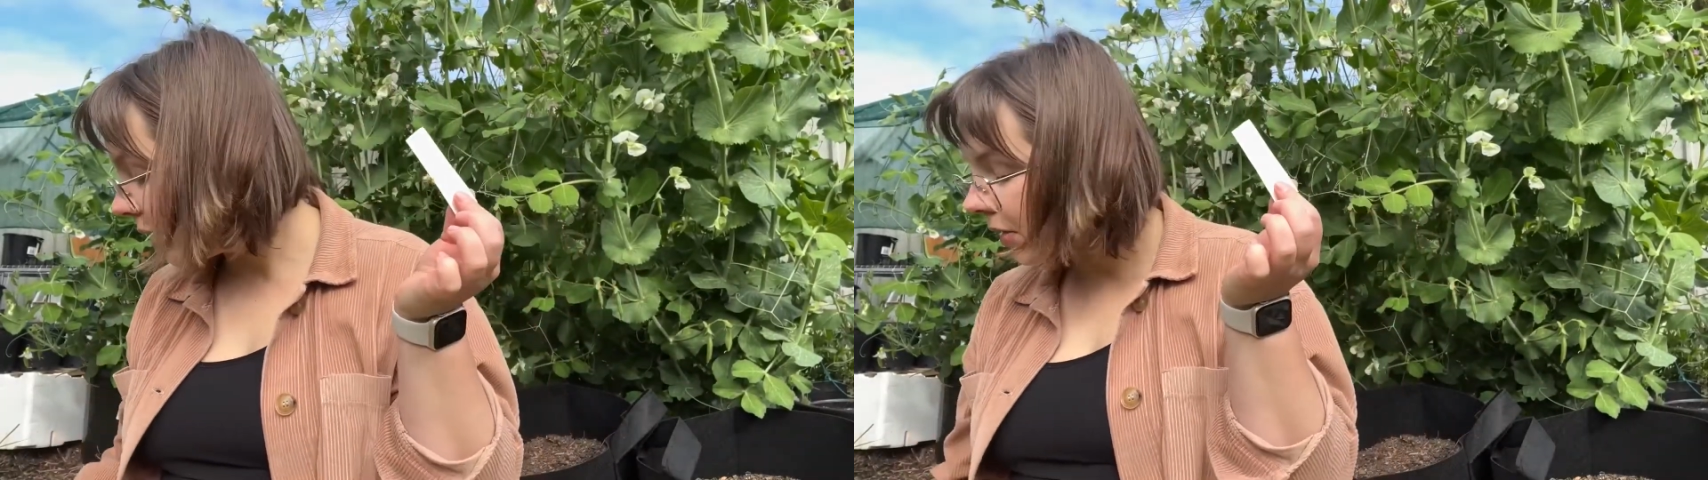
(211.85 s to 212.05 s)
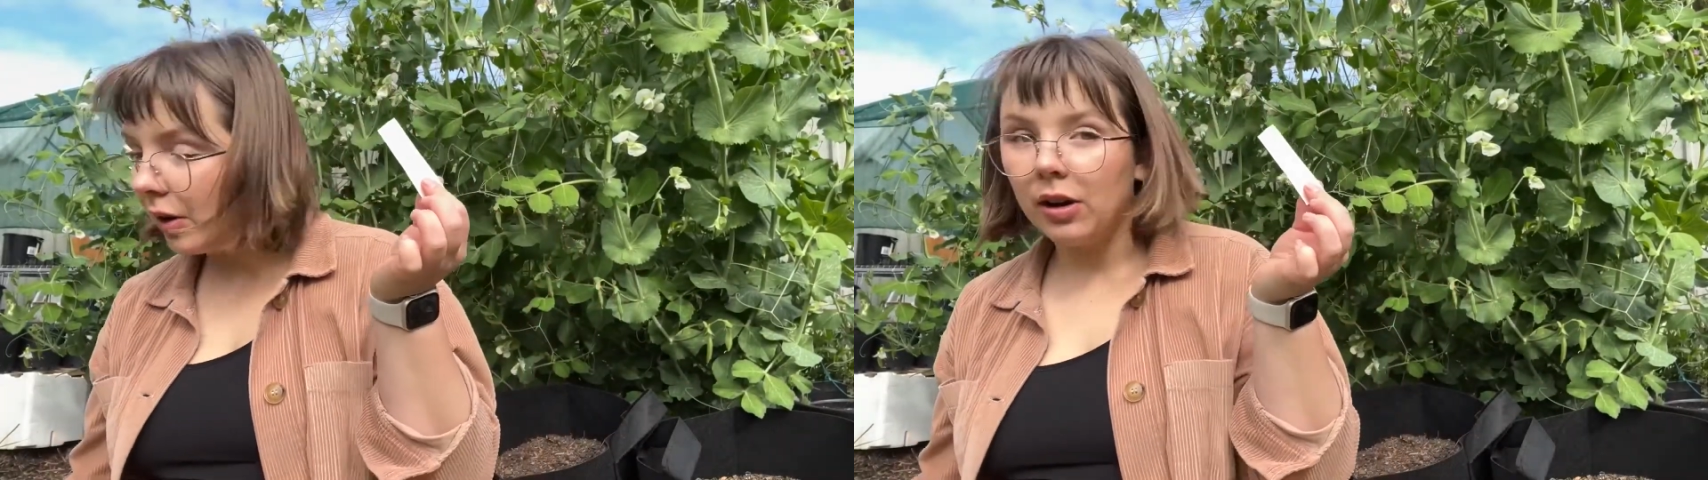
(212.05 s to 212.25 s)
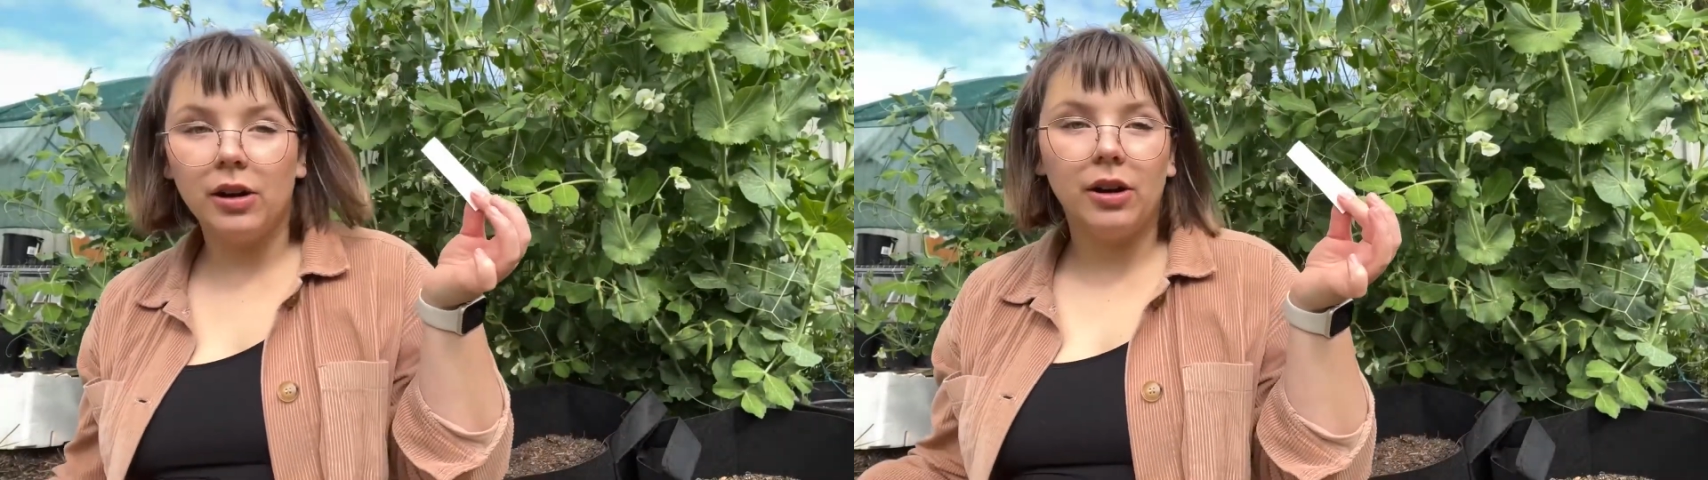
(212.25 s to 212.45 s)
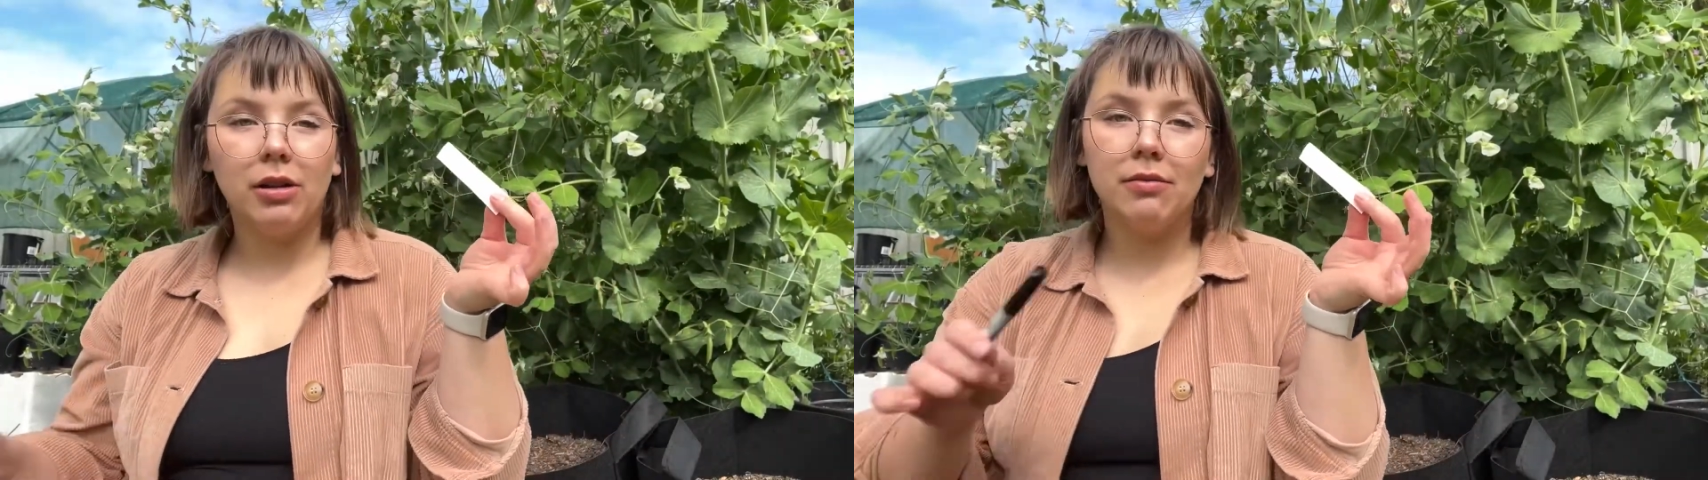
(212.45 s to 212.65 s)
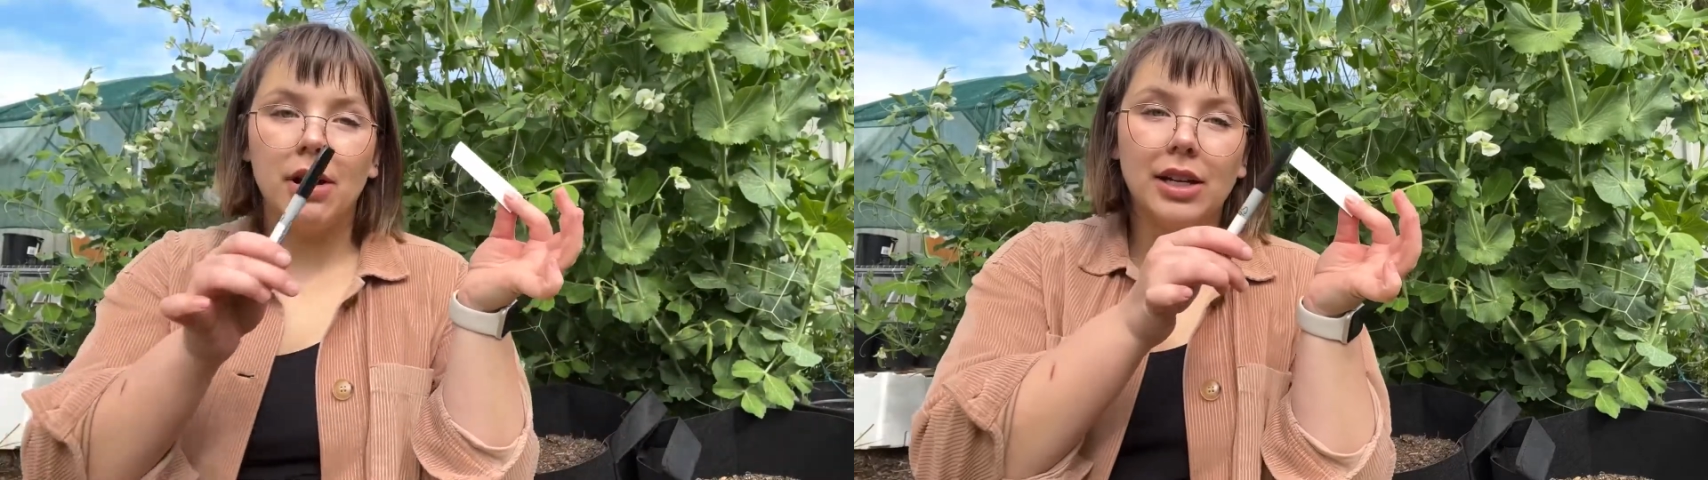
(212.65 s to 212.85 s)
So
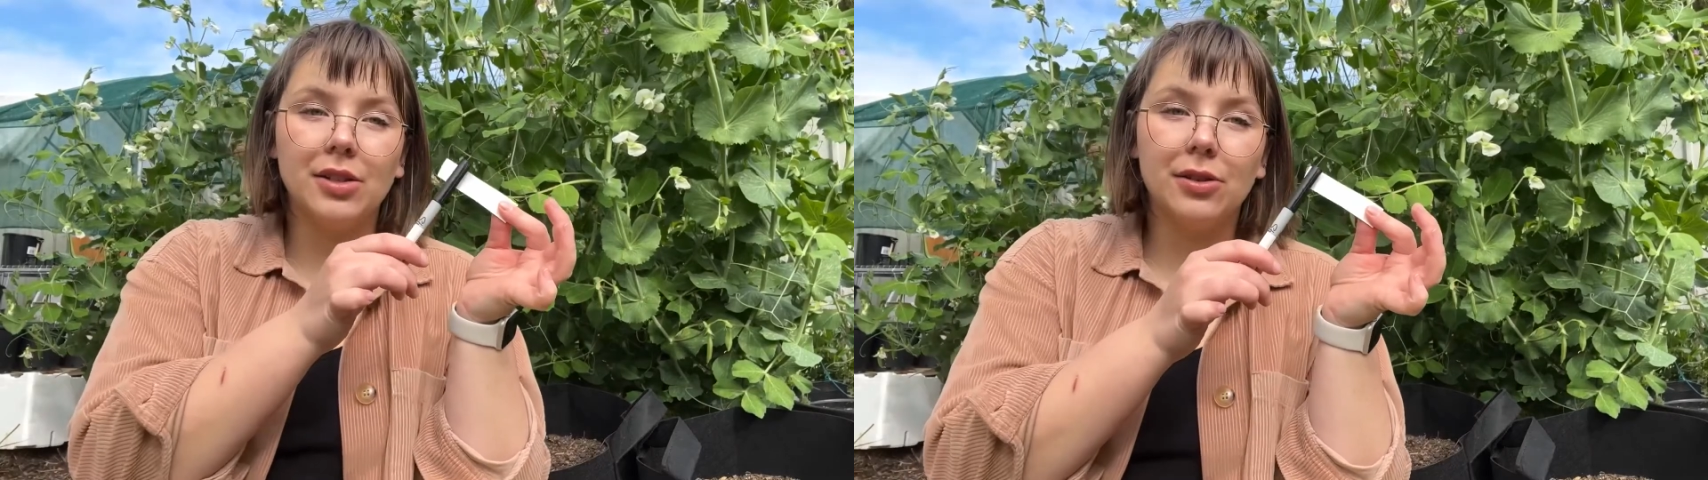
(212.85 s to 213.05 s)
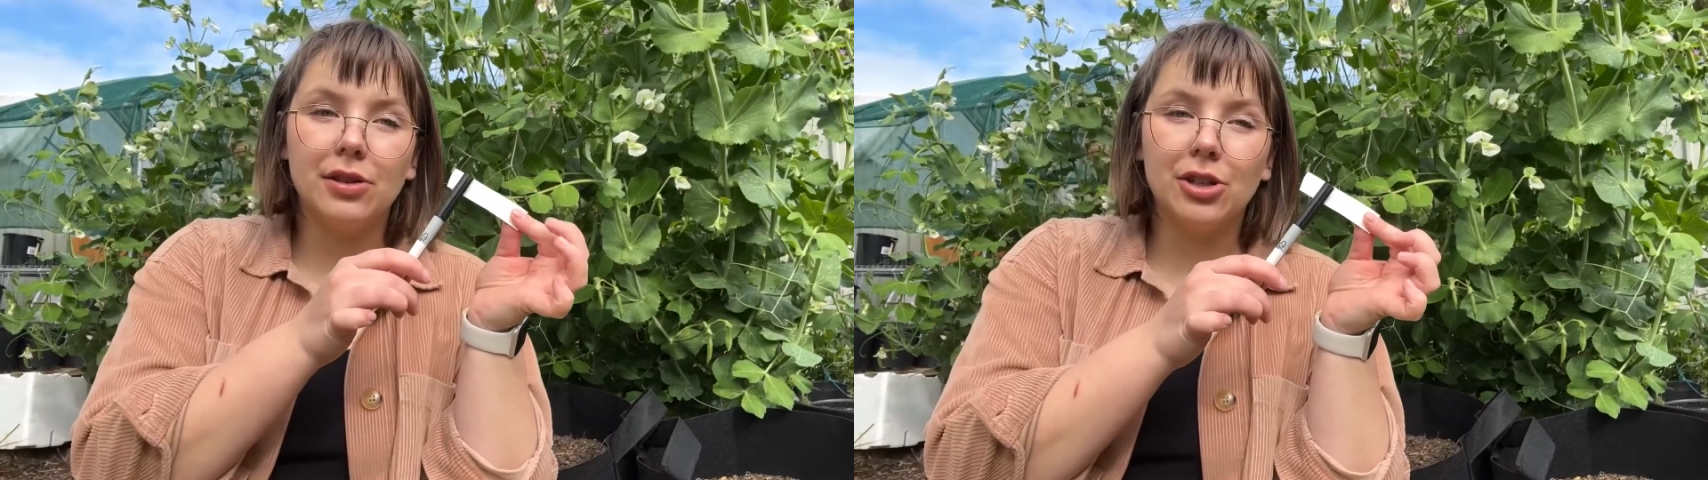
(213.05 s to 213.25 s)
I just use a